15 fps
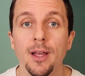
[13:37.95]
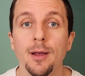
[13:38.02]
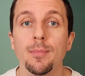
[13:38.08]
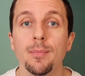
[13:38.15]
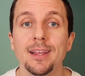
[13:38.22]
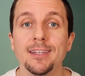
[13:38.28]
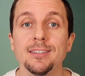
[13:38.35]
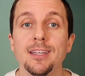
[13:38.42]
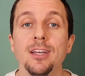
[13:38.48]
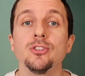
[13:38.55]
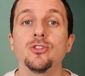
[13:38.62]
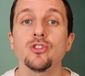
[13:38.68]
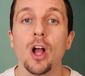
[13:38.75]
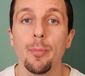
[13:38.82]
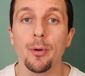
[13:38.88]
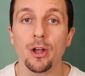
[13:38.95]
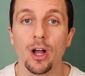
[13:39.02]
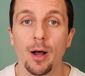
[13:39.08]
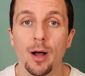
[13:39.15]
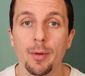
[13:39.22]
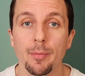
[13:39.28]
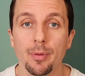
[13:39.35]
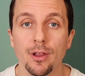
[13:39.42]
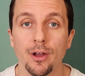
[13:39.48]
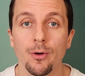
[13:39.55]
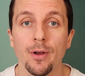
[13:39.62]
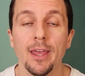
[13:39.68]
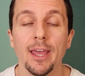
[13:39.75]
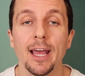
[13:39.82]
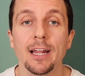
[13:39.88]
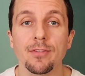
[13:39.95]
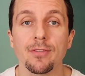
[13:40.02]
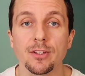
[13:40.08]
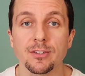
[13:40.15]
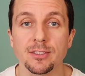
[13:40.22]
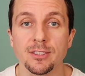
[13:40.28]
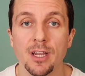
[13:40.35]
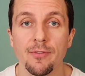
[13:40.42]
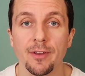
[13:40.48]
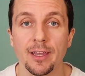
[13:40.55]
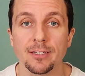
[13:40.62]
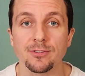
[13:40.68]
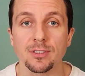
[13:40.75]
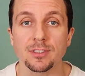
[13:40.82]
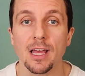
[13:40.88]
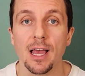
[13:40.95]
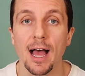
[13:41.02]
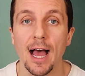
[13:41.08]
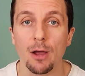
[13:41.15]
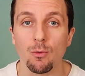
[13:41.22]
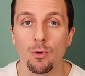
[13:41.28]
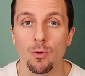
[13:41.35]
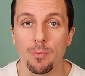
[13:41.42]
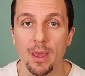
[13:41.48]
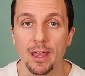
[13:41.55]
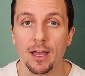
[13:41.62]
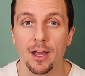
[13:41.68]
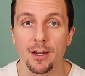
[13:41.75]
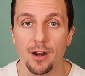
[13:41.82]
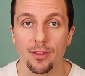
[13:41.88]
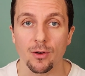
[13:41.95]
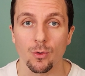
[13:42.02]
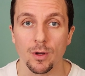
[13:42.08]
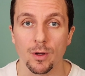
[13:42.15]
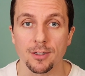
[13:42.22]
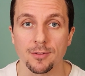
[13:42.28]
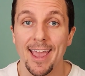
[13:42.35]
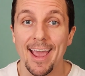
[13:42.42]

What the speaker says: please drop a comment below, and if there's enough interest, I will make another one.